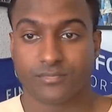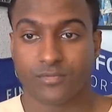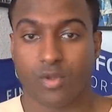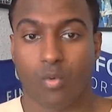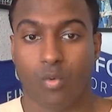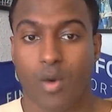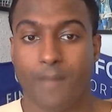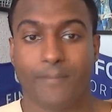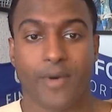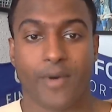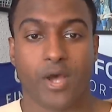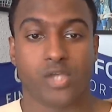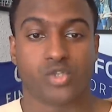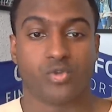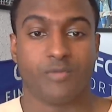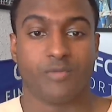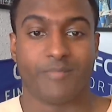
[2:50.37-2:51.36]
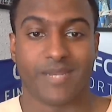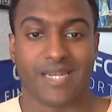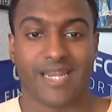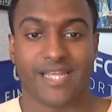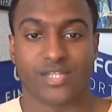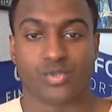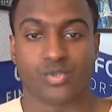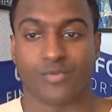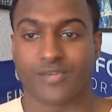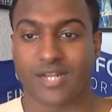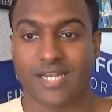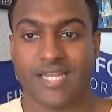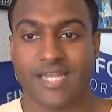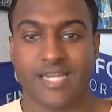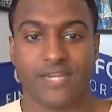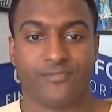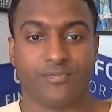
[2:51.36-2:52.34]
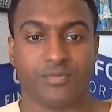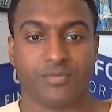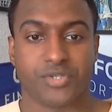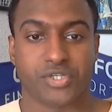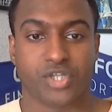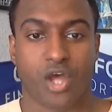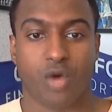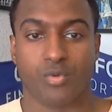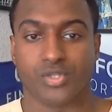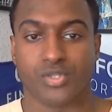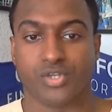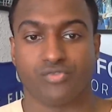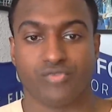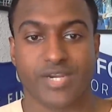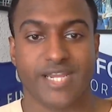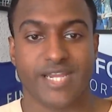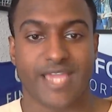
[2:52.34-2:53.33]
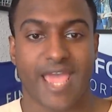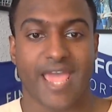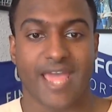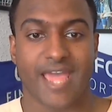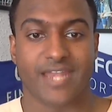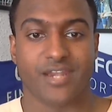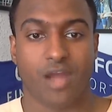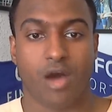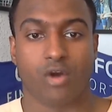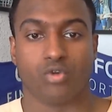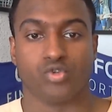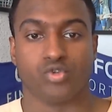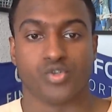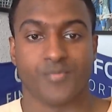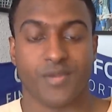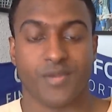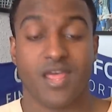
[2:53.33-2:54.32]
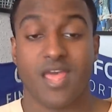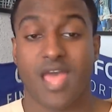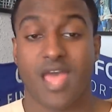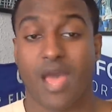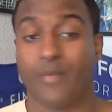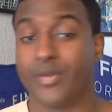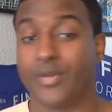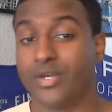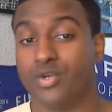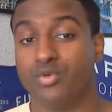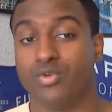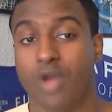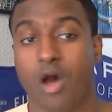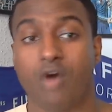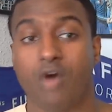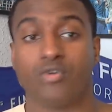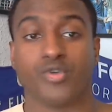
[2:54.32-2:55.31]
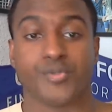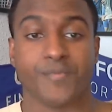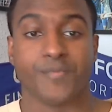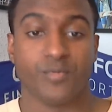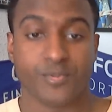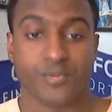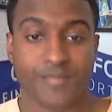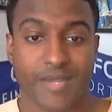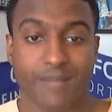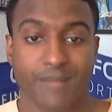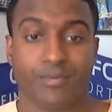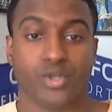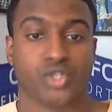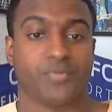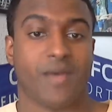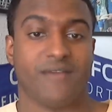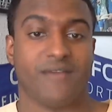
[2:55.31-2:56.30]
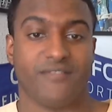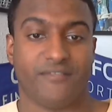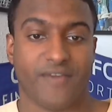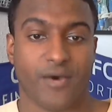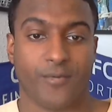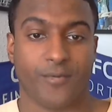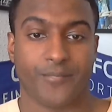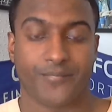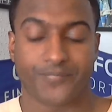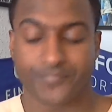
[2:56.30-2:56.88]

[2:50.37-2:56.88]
The one person we've been linked to clearly from the start was Enrique and Nagelsmann. And we knew Nagelsmann was being pushed by Vivel.